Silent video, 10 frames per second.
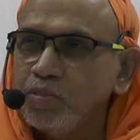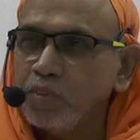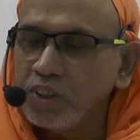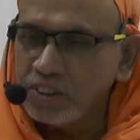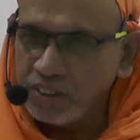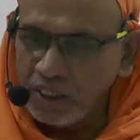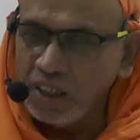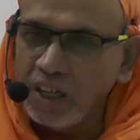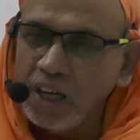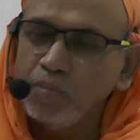But
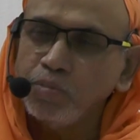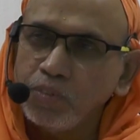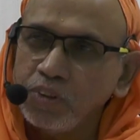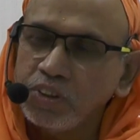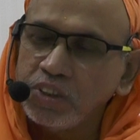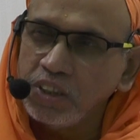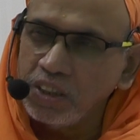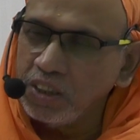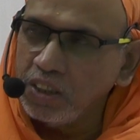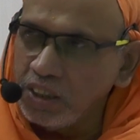still I am
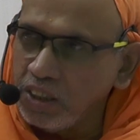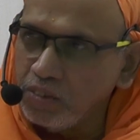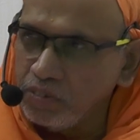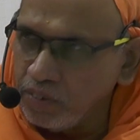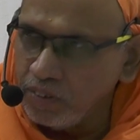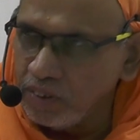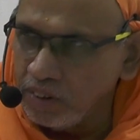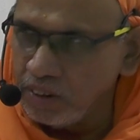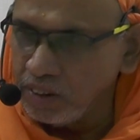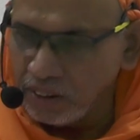steering clear of
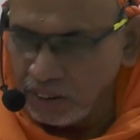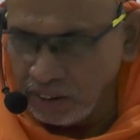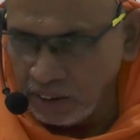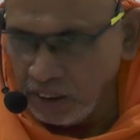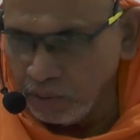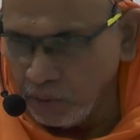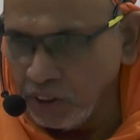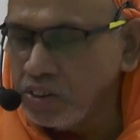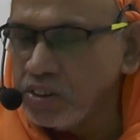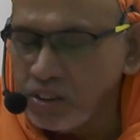these
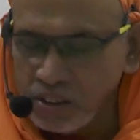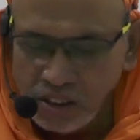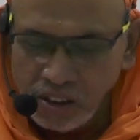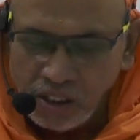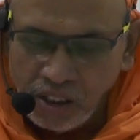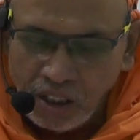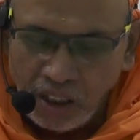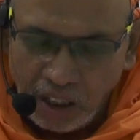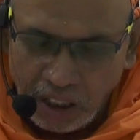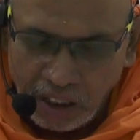sentiments
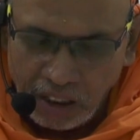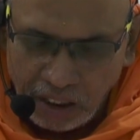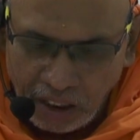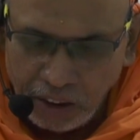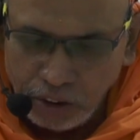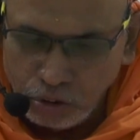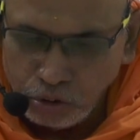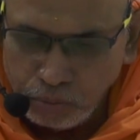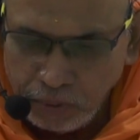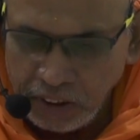and trying to
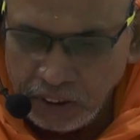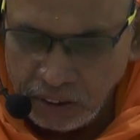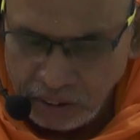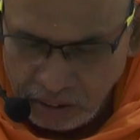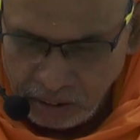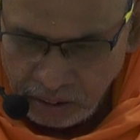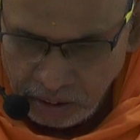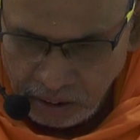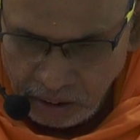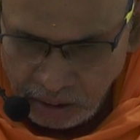speak
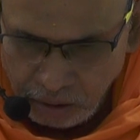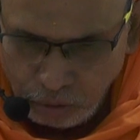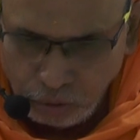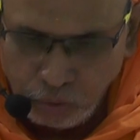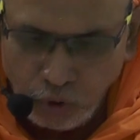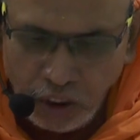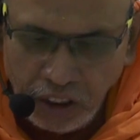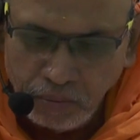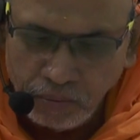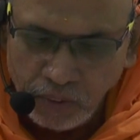truthfully.